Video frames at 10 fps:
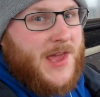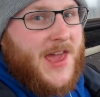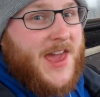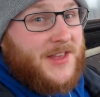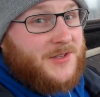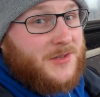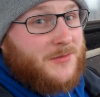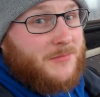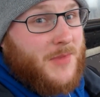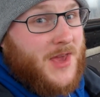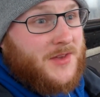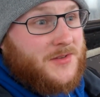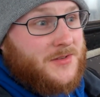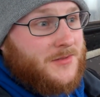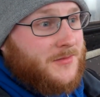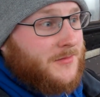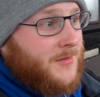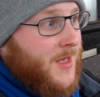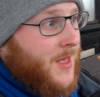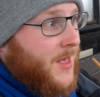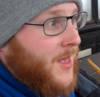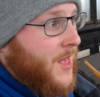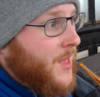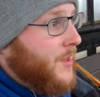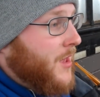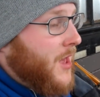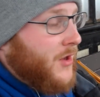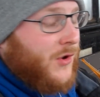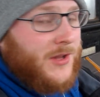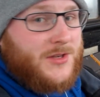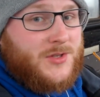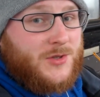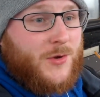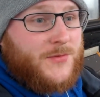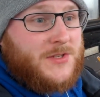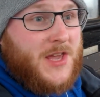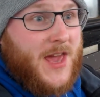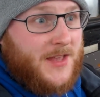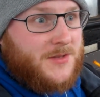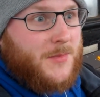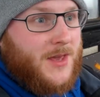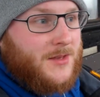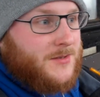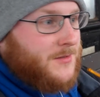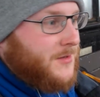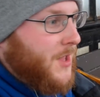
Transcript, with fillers: hit mix. I call it Snuff's Hit Mix.